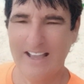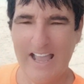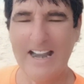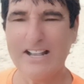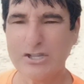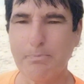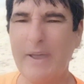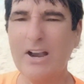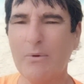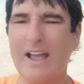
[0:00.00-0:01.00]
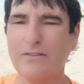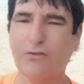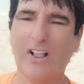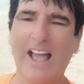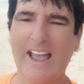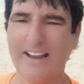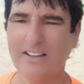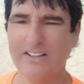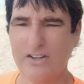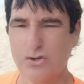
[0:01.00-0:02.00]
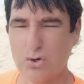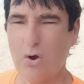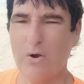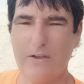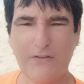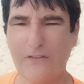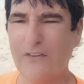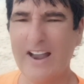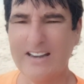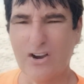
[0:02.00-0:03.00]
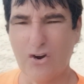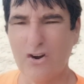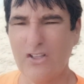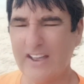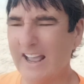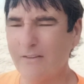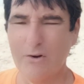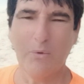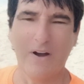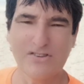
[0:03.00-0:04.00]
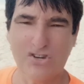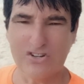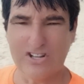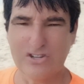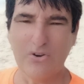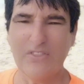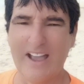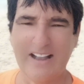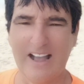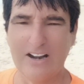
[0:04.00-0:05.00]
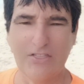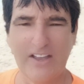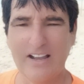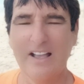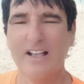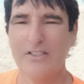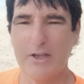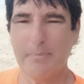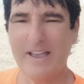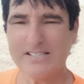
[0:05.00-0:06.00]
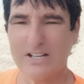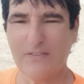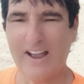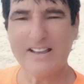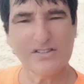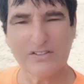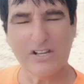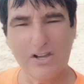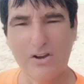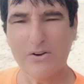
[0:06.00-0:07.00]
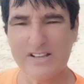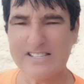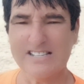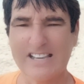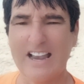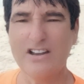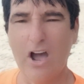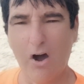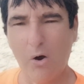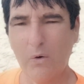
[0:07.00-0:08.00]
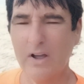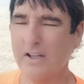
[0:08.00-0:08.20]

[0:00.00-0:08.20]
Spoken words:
And it's a big red flag. So if you find a girl that ever wants you to do that kind of thing, the best advice to you is to say no.